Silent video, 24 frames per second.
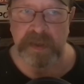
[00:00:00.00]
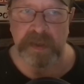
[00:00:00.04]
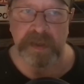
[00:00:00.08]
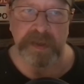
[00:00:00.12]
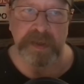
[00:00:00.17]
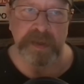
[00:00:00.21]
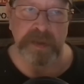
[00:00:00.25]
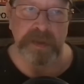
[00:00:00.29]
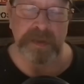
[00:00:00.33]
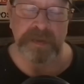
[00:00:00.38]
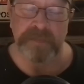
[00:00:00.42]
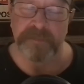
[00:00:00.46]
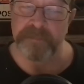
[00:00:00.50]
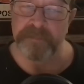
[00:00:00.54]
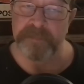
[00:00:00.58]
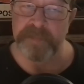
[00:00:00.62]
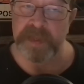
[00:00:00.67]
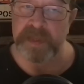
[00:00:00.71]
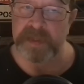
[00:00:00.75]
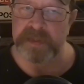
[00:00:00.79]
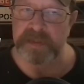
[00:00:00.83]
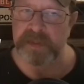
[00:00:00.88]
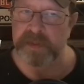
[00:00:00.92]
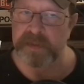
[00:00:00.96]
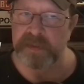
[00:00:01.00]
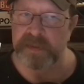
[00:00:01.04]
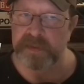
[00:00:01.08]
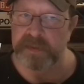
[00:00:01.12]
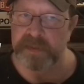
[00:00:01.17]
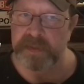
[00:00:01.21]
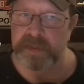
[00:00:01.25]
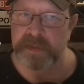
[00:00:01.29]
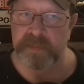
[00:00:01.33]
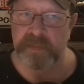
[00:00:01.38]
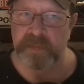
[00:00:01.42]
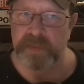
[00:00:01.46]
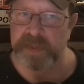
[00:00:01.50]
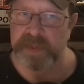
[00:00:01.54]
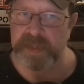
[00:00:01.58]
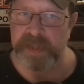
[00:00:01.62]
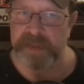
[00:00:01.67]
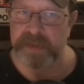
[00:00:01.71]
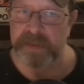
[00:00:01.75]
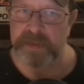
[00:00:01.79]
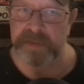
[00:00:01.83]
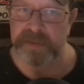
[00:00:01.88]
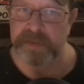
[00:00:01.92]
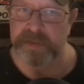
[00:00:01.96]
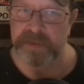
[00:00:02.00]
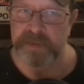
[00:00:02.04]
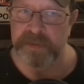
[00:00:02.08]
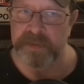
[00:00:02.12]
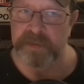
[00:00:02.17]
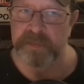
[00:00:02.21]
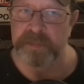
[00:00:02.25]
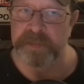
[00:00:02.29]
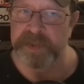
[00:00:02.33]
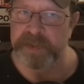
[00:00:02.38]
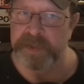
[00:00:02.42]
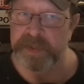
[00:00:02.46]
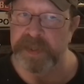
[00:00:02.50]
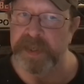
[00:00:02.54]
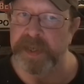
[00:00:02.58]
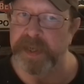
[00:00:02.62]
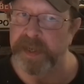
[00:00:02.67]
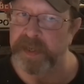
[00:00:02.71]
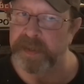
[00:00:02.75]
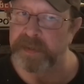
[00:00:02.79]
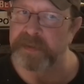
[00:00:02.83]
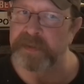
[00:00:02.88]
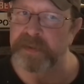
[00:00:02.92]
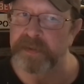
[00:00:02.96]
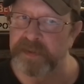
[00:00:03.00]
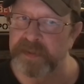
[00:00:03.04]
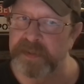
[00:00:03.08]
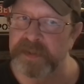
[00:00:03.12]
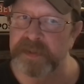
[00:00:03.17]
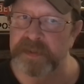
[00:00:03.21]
And it's unclear what that could do, but yeah, there